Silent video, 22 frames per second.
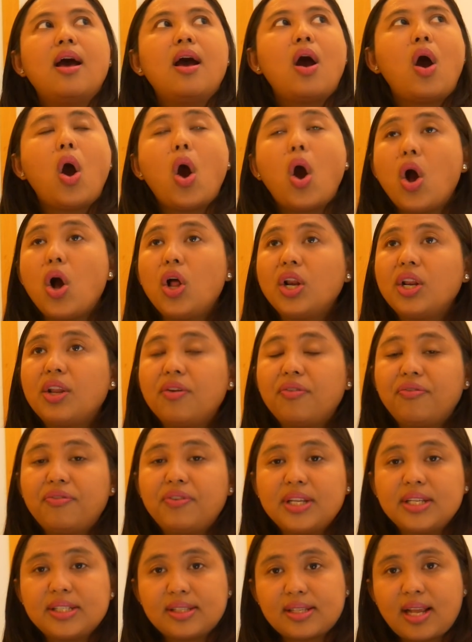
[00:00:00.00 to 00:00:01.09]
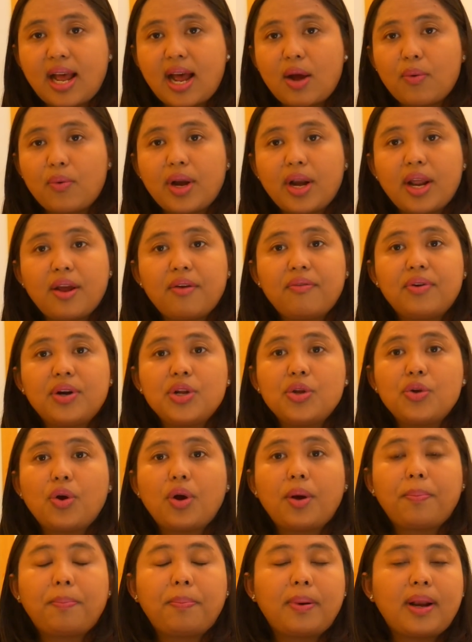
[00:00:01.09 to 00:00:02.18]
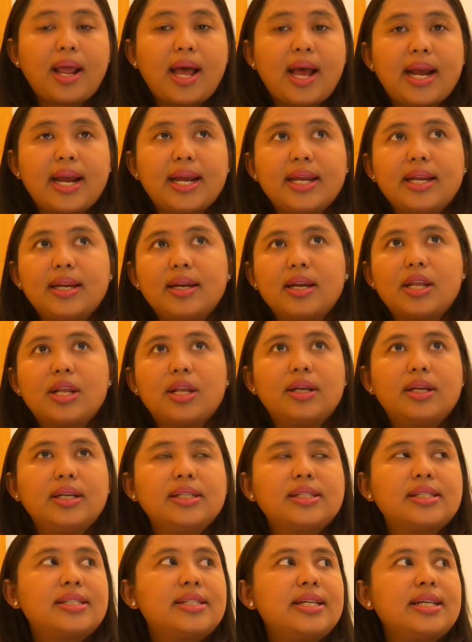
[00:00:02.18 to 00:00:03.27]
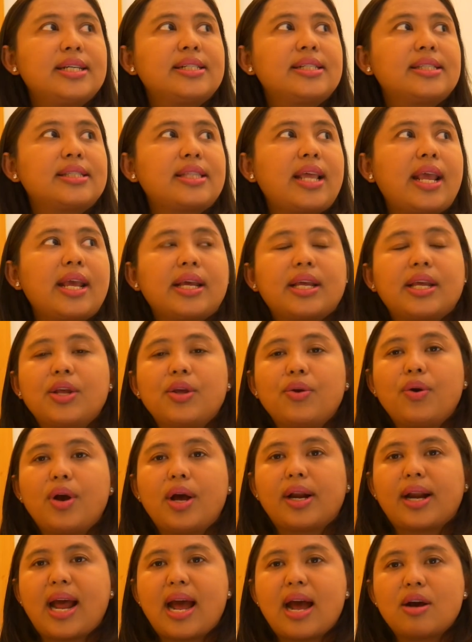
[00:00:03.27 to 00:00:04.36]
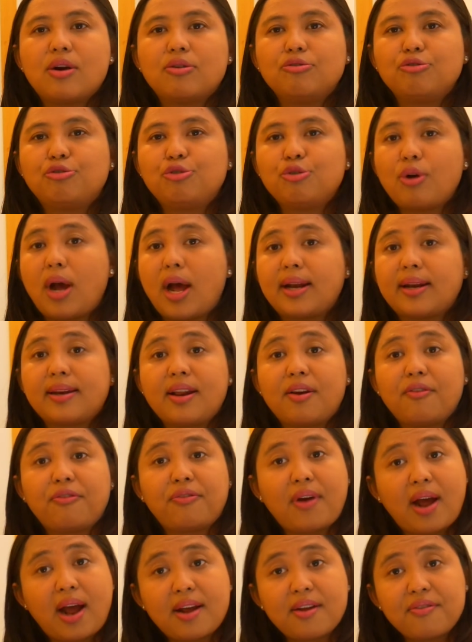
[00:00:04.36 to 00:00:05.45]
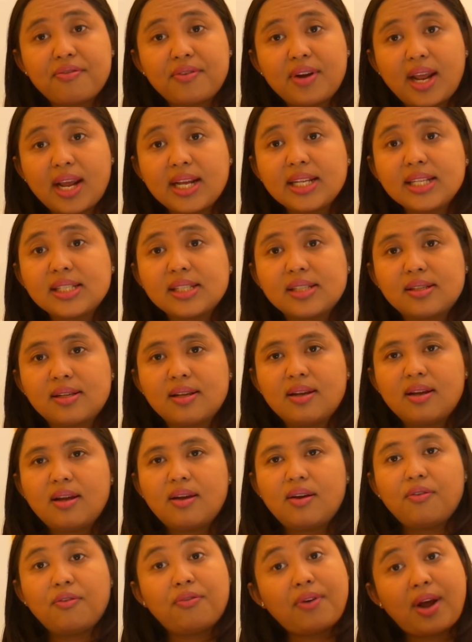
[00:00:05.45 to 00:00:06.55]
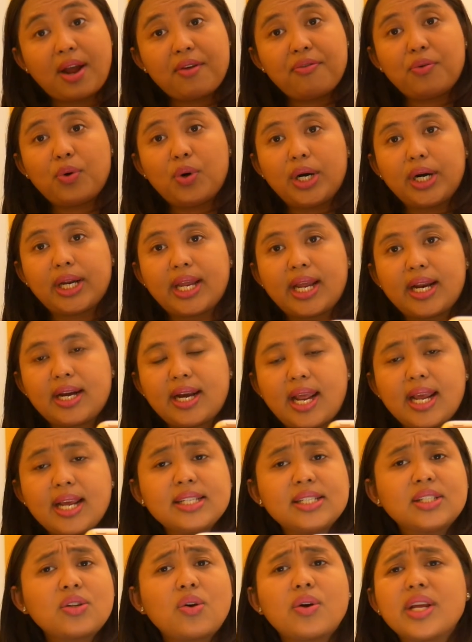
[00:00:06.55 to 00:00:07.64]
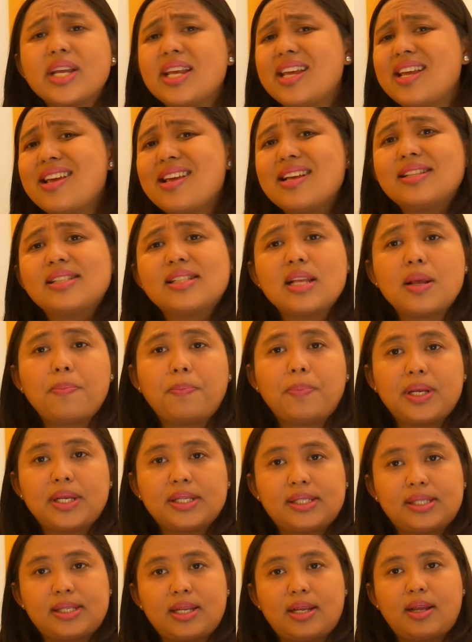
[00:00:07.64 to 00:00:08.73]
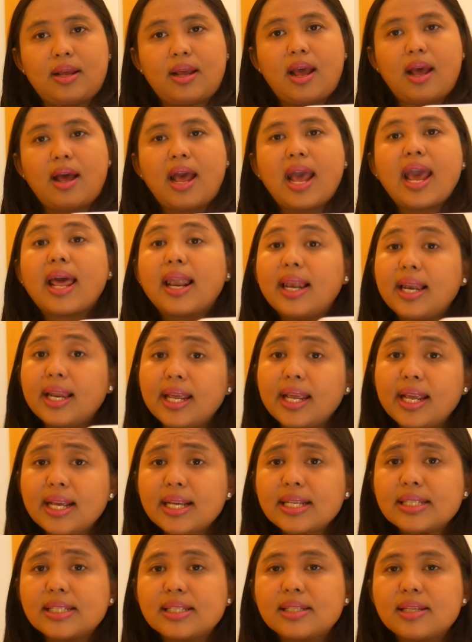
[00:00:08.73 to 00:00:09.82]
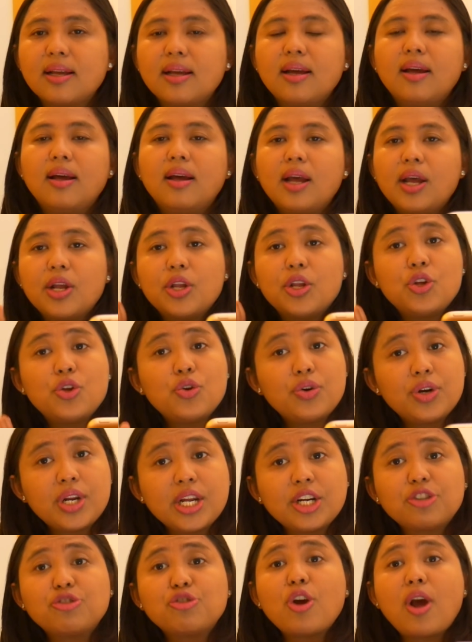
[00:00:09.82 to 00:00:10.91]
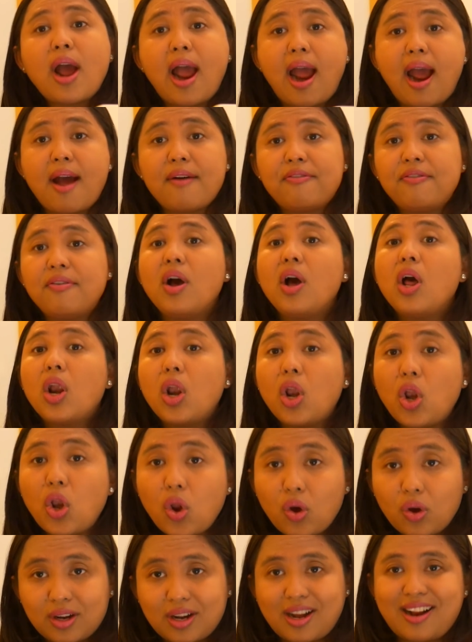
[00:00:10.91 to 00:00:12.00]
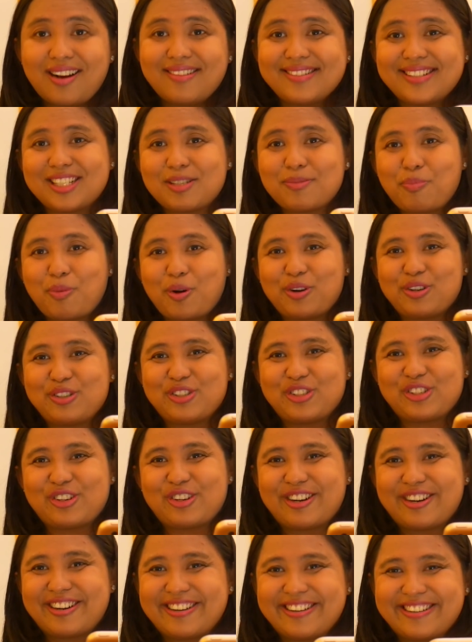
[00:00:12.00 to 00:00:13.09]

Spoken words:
all the visa, whenever you apply, it's just take you around 2 until 5 days, 5 working days. So easy peasy. At least you need to have local sponsor.